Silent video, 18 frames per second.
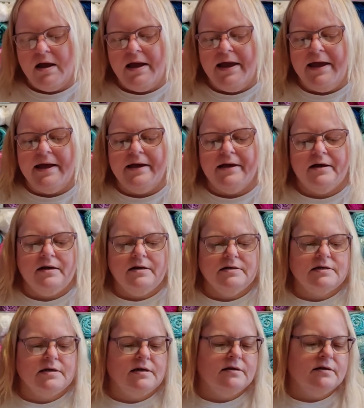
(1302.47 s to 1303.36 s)

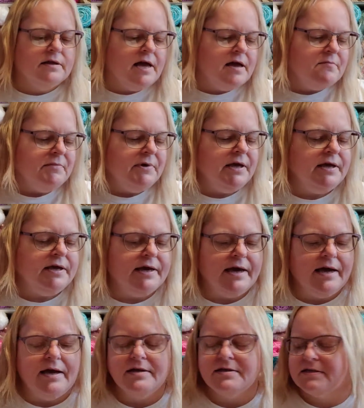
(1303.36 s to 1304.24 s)
And let me
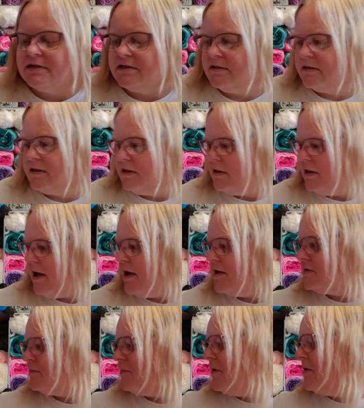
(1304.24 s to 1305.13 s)
get the
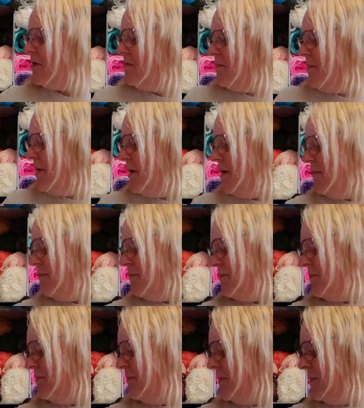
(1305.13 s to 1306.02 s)
last part of my
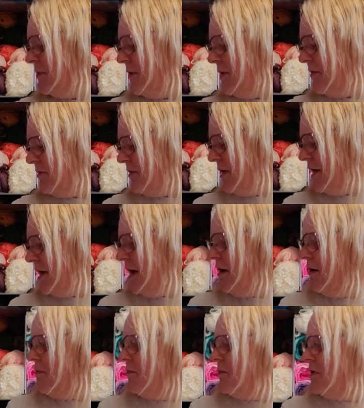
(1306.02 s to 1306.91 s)
thing
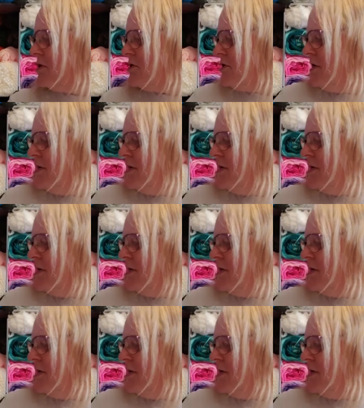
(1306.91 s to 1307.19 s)
out, which